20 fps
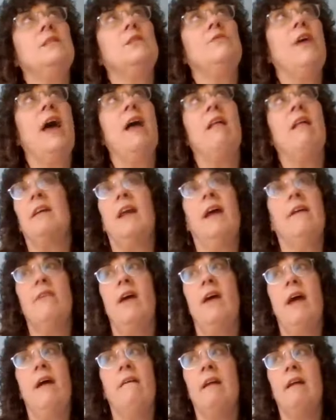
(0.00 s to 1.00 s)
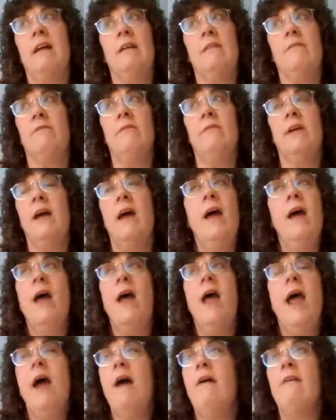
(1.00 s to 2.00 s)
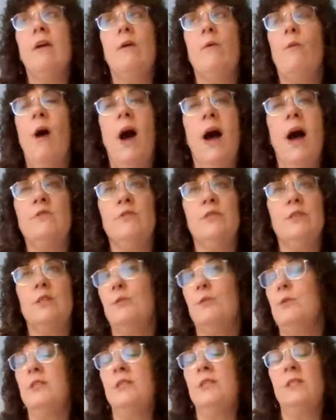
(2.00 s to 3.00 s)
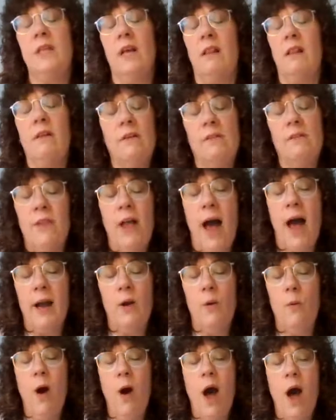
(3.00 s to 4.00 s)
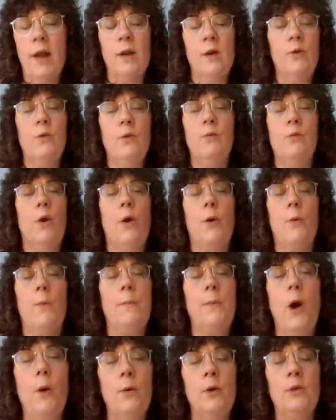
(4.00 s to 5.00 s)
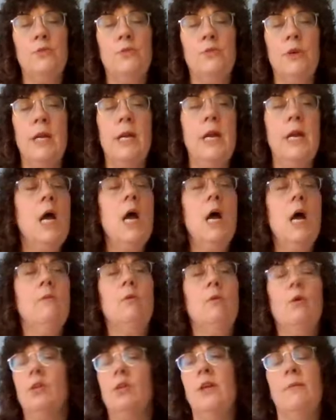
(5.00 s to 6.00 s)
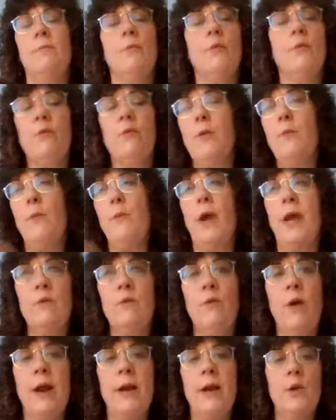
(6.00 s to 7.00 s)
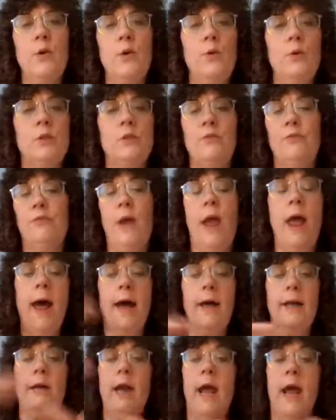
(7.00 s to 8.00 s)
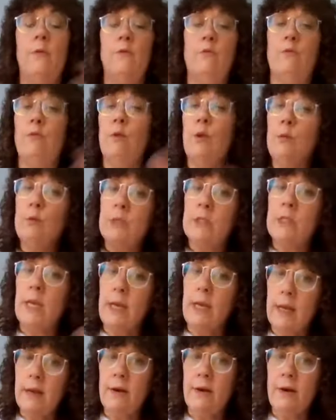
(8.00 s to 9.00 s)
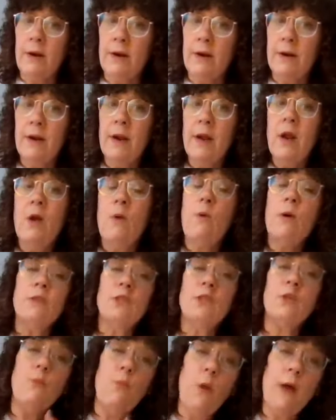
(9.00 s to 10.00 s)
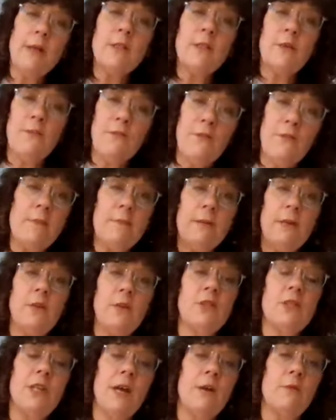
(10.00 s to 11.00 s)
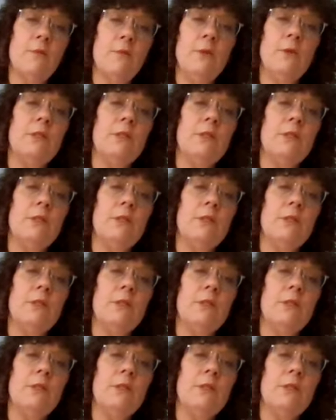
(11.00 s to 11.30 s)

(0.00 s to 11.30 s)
this valley. You have Harriet Watrous, who is Stella of Lackawanna, who wrote poetry. Of course, you have Marie Wainwright, who's had roots here. Well, she wasn't from here. She had